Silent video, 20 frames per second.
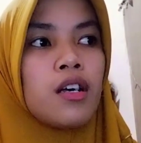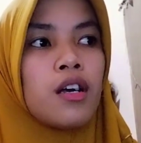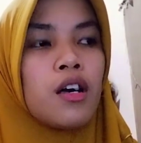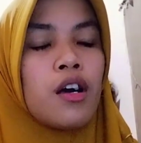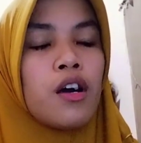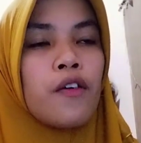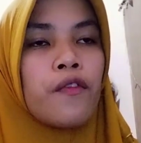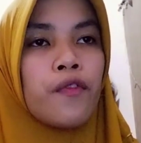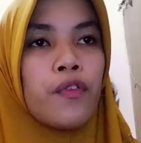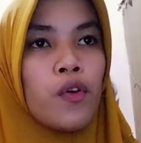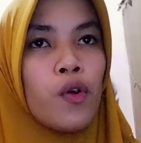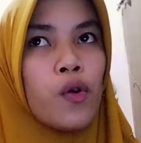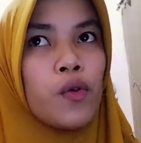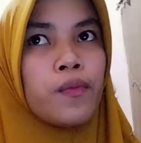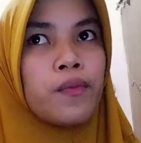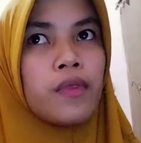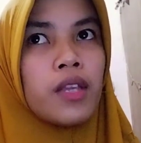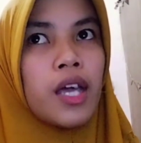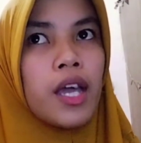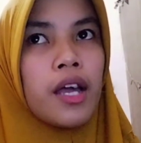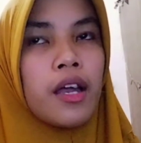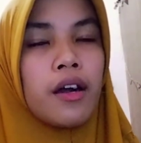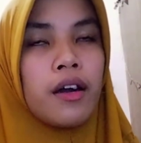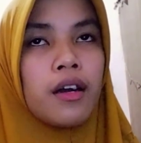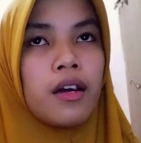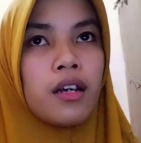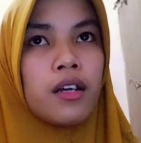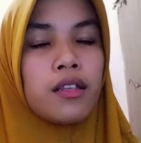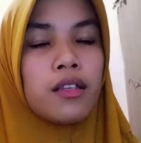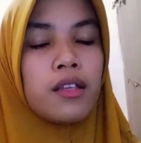from their
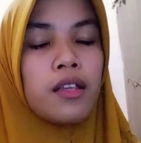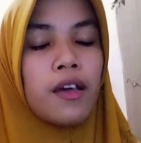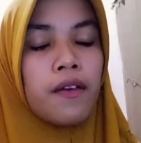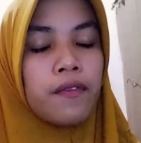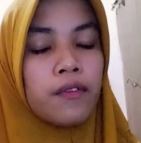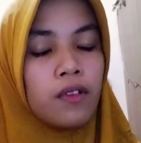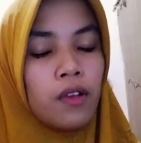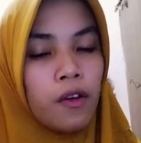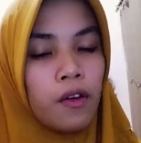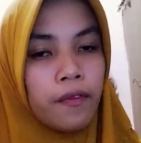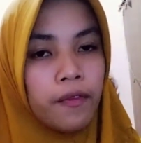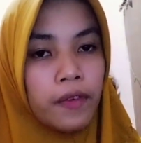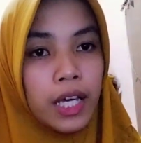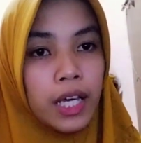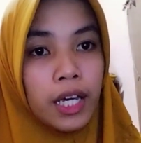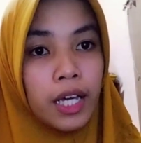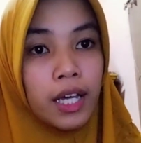developing